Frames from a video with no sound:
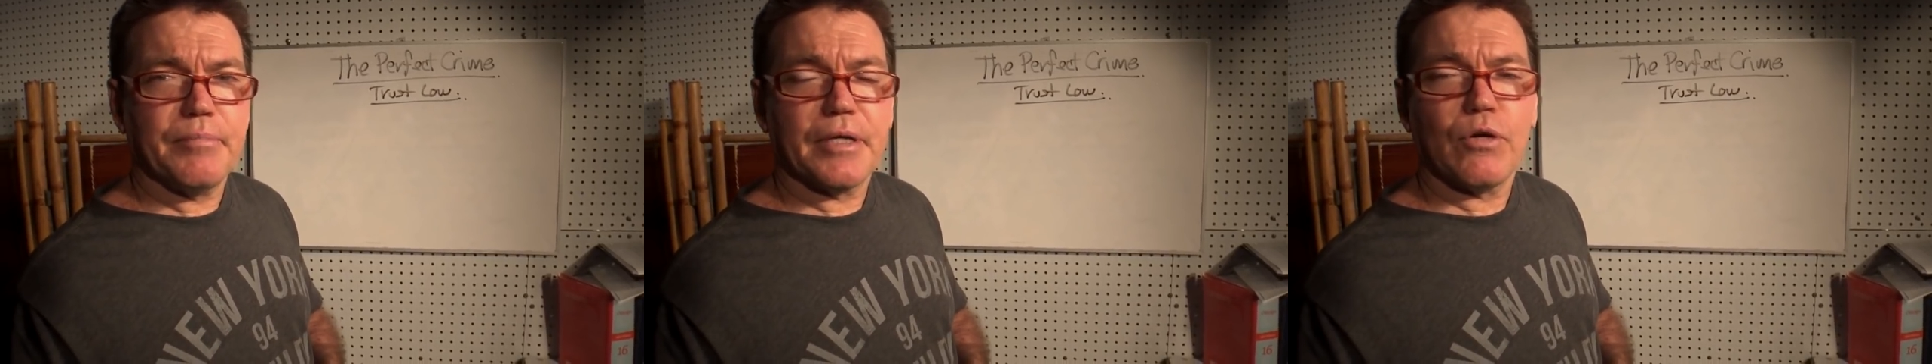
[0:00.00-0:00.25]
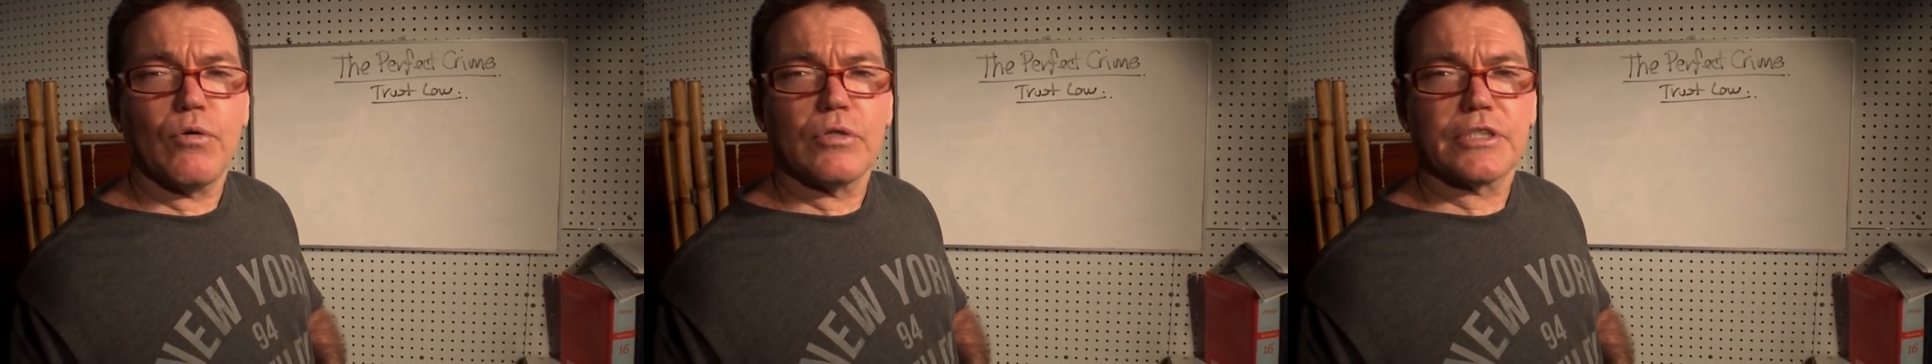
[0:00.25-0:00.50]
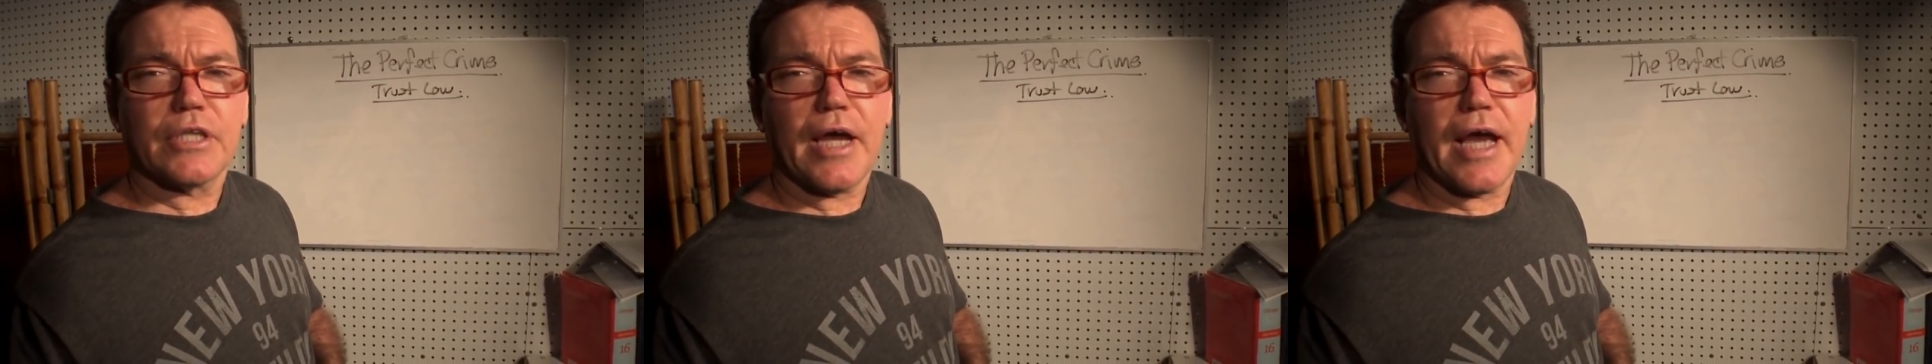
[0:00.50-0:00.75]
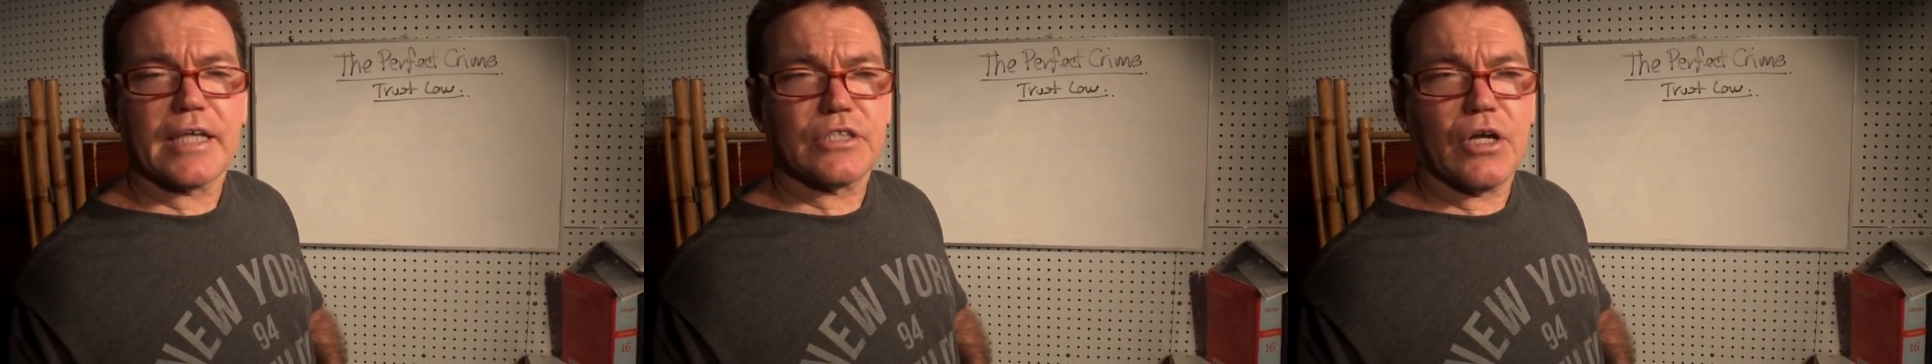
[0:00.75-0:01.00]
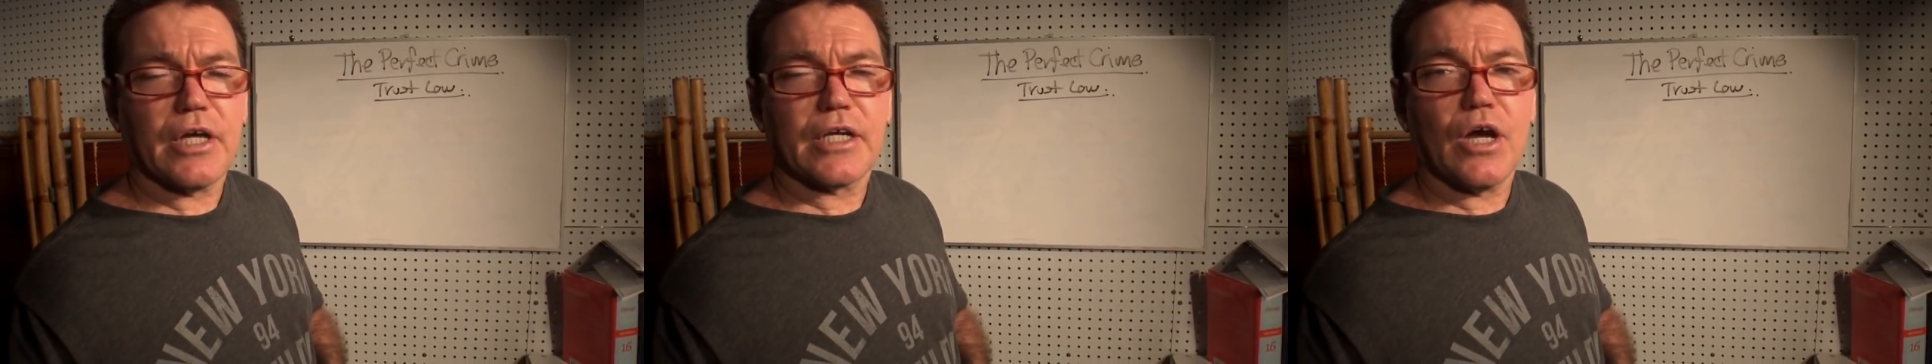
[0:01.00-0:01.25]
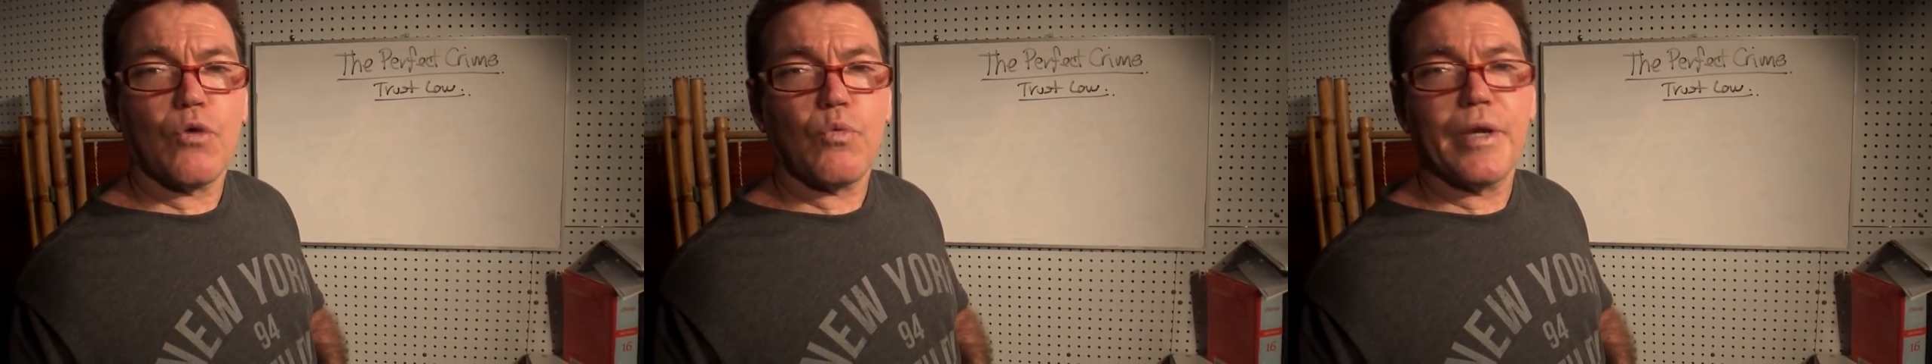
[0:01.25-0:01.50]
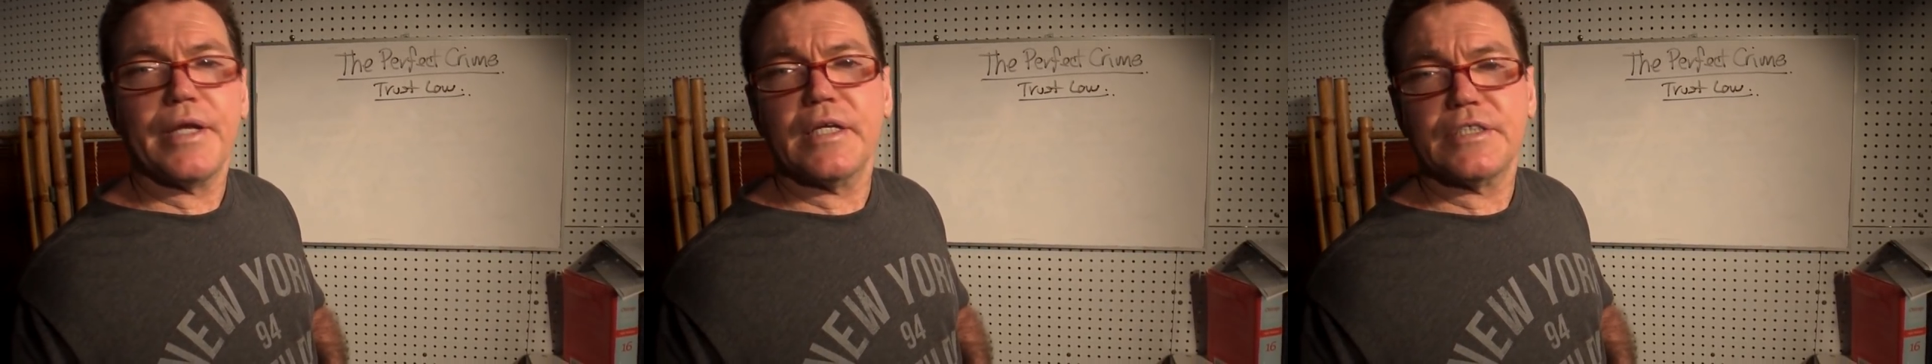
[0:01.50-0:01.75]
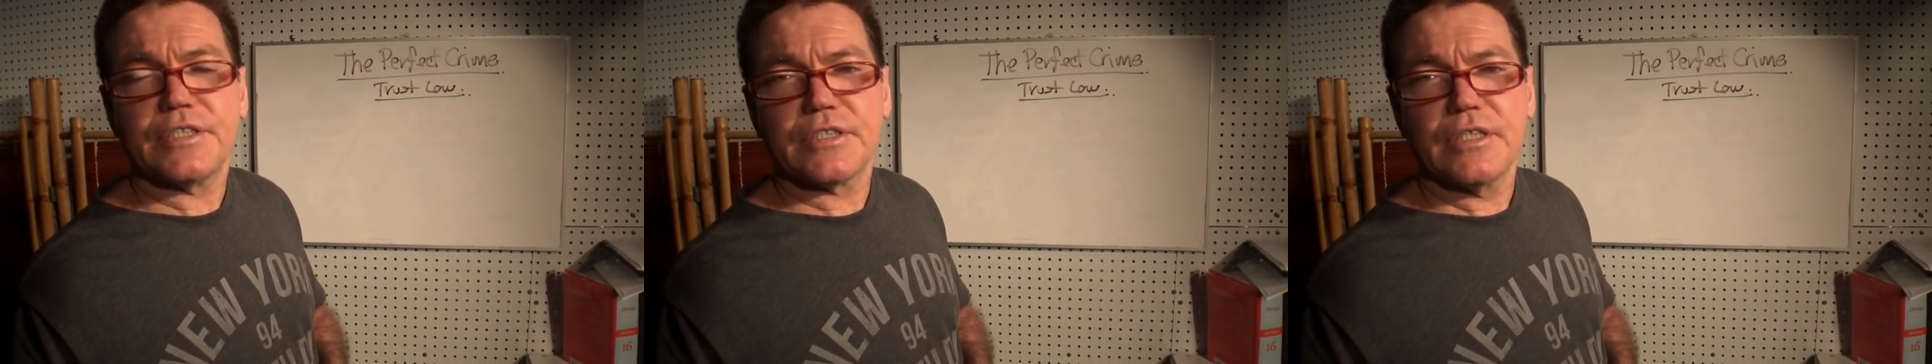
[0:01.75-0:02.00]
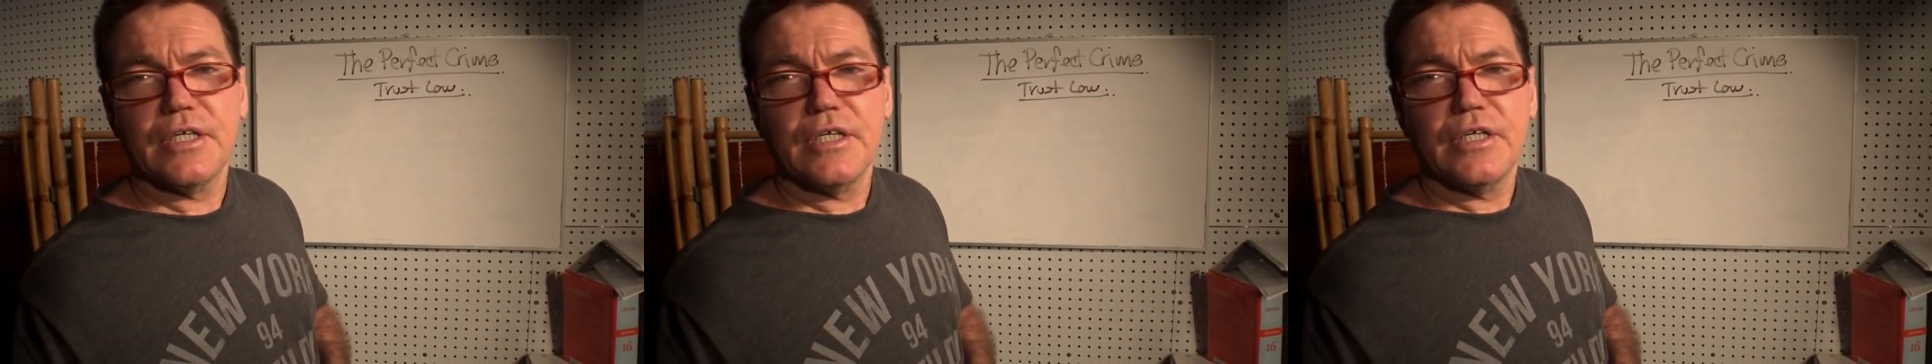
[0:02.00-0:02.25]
but also acts like a witness